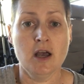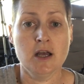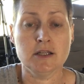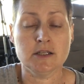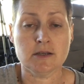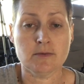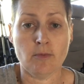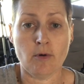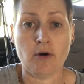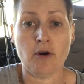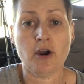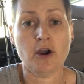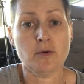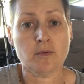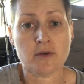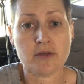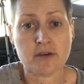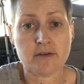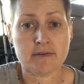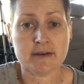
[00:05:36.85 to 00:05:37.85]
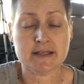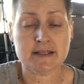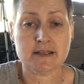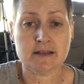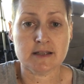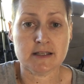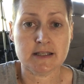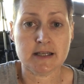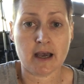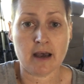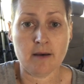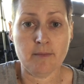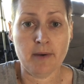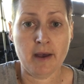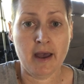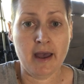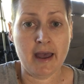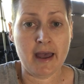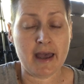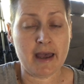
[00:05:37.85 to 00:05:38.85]
tomorrow with the rest of the tub,
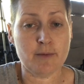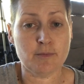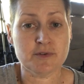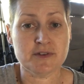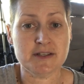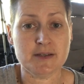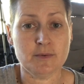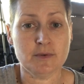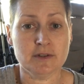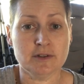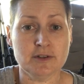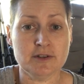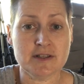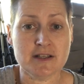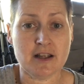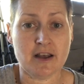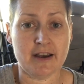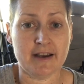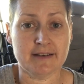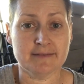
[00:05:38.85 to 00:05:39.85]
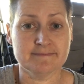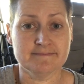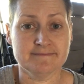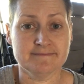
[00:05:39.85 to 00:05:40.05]
and we'll see what it looks like.